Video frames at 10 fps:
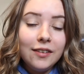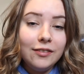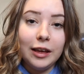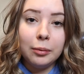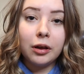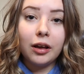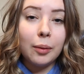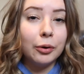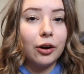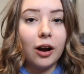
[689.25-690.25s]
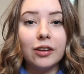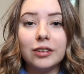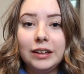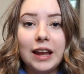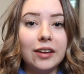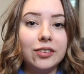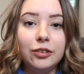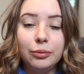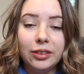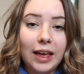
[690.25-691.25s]
They come across a
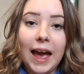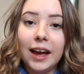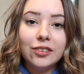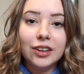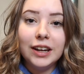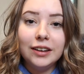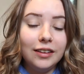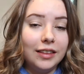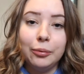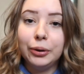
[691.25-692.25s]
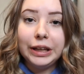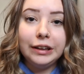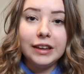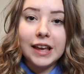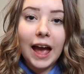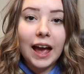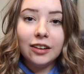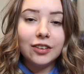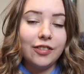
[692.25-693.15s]
nest with eggs in it, they will eat the eggs.